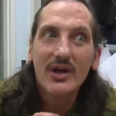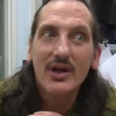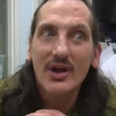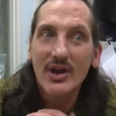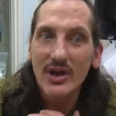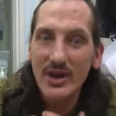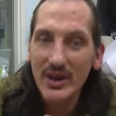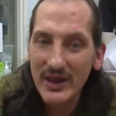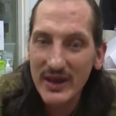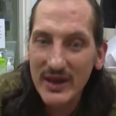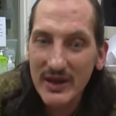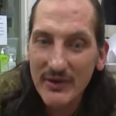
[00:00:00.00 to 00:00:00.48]

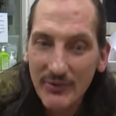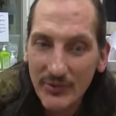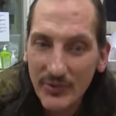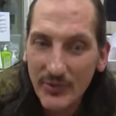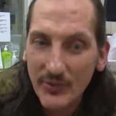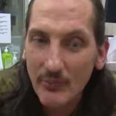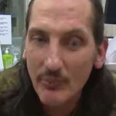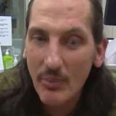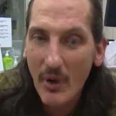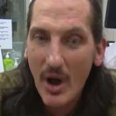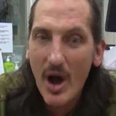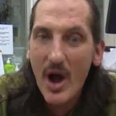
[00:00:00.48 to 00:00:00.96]
leaves
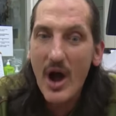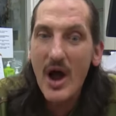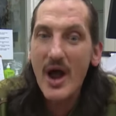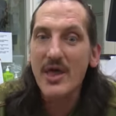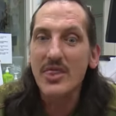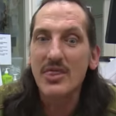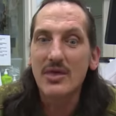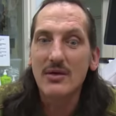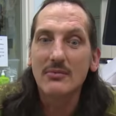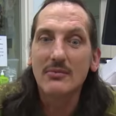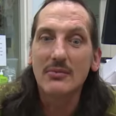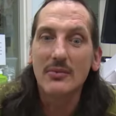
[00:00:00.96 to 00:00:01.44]

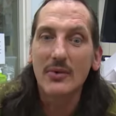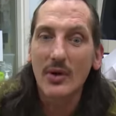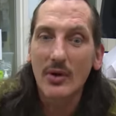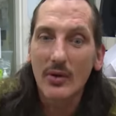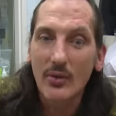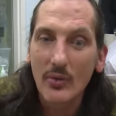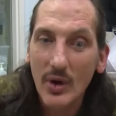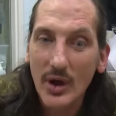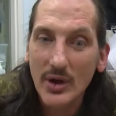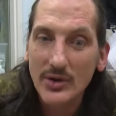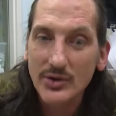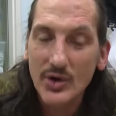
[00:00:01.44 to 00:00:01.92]
behind them
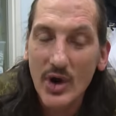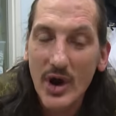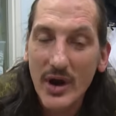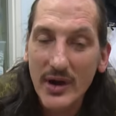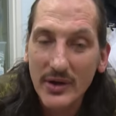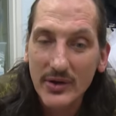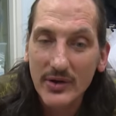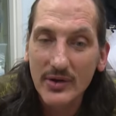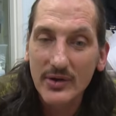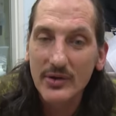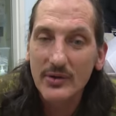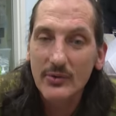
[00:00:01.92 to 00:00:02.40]
while
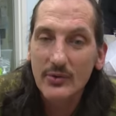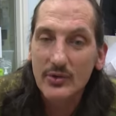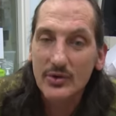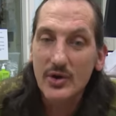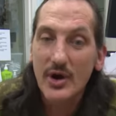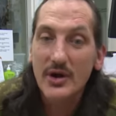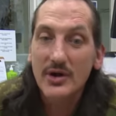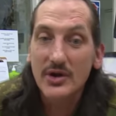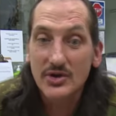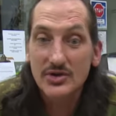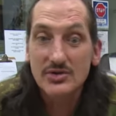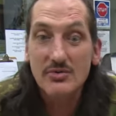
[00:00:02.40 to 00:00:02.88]
trying
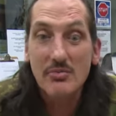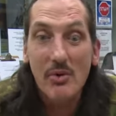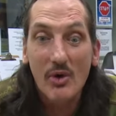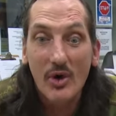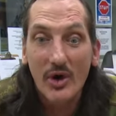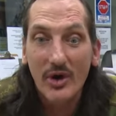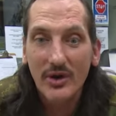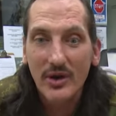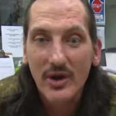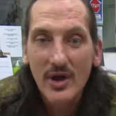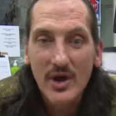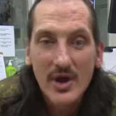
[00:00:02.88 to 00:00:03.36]
to
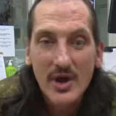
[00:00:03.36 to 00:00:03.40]
support